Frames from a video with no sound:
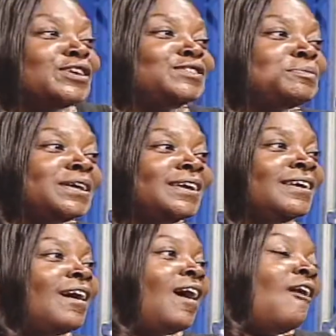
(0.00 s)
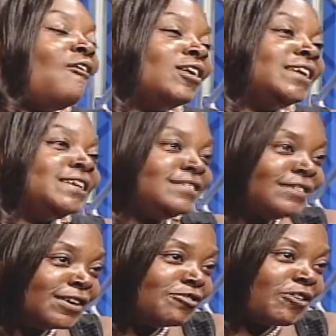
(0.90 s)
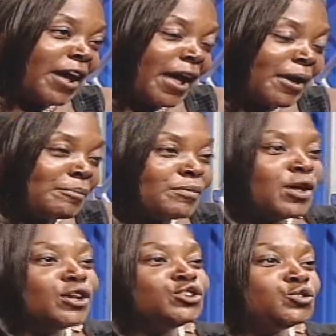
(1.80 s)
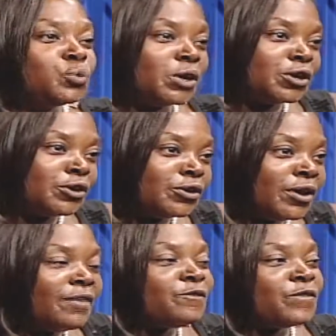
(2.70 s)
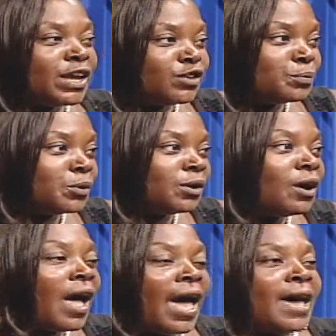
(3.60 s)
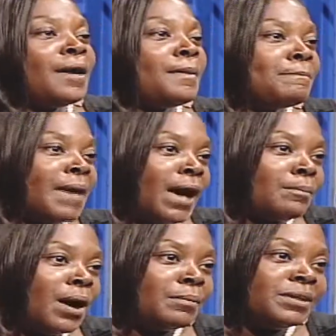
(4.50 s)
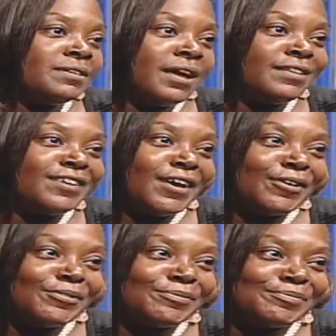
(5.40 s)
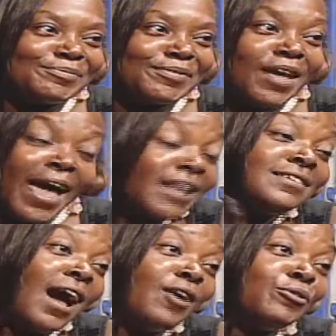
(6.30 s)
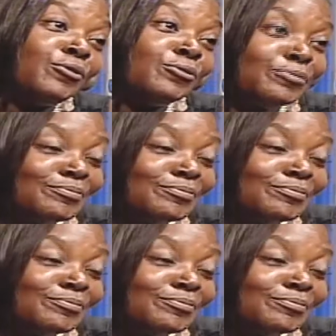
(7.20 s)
reach me on Instagram, Twitter, Facebook at MacMommyDanielle, and Yahoo.